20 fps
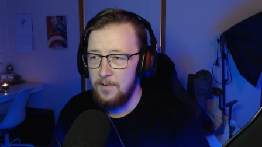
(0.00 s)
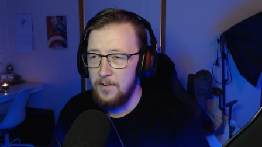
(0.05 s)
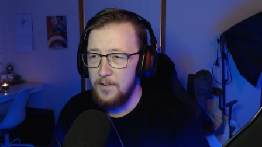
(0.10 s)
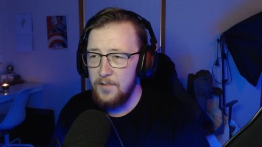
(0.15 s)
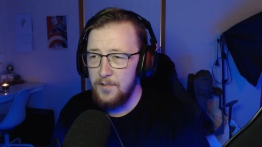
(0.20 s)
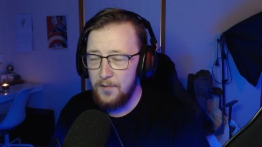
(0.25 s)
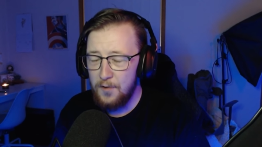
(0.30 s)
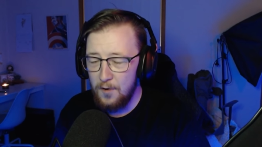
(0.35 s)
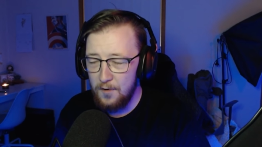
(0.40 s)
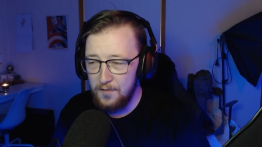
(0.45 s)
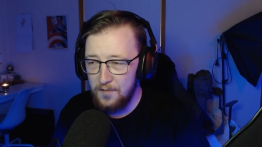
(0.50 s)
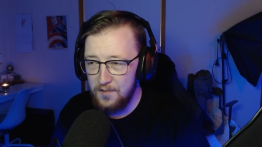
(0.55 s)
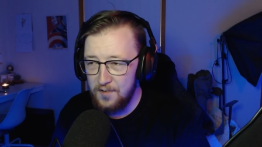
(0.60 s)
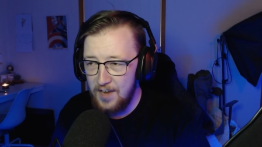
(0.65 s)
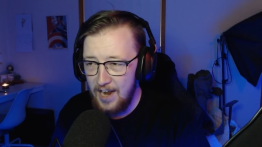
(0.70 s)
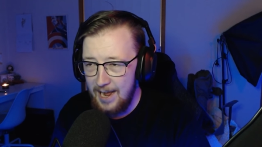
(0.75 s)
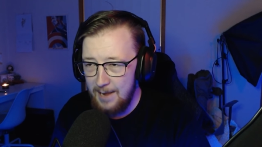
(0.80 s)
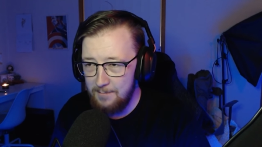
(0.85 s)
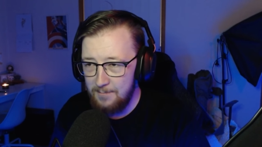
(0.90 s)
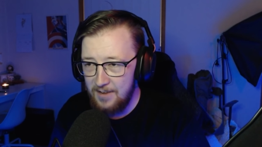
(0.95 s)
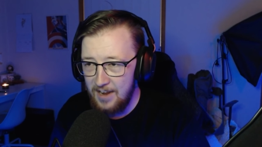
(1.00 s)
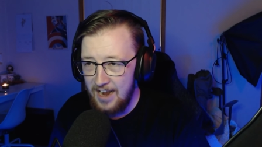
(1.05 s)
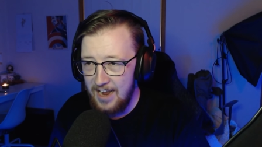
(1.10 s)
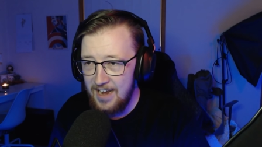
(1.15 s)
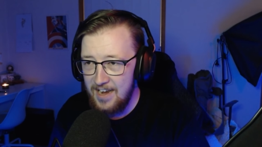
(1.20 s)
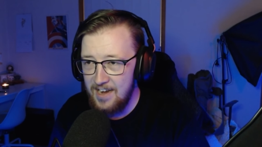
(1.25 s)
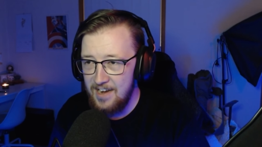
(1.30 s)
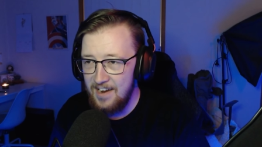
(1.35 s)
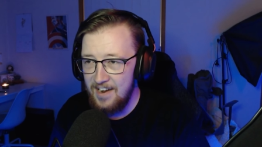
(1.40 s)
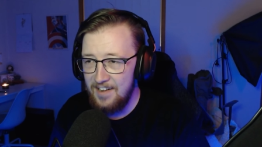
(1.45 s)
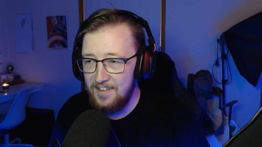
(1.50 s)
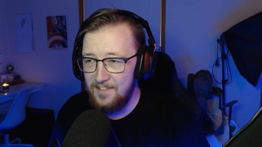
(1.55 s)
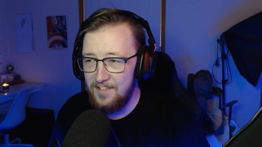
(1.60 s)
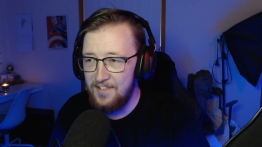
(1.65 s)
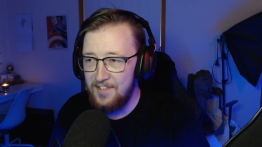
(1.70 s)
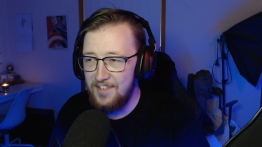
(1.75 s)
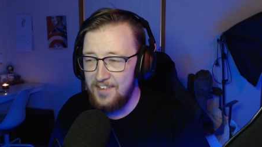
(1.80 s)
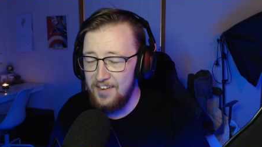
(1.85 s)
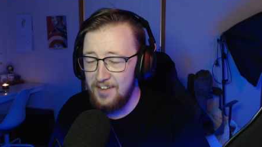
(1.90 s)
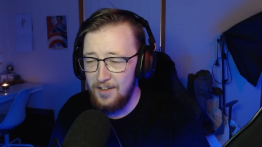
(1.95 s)
You just got stabbed and it's
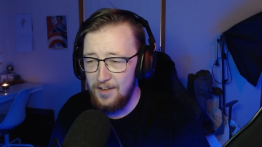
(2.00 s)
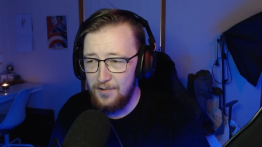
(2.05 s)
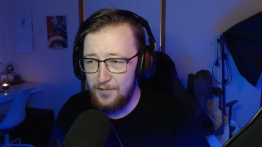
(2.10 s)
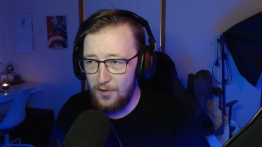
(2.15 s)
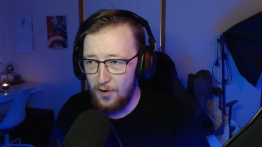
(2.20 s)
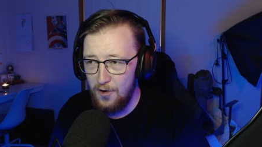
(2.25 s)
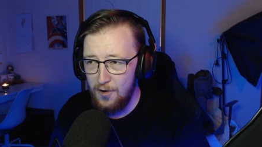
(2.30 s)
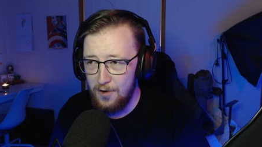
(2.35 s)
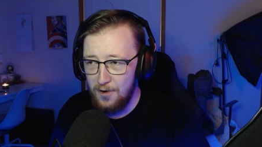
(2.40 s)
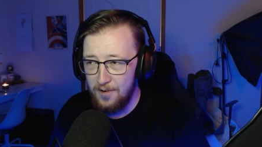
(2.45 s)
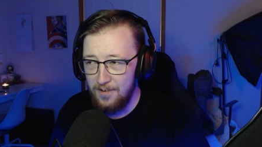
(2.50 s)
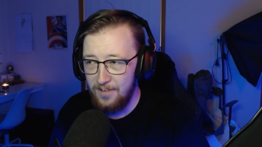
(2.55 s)
still a joke?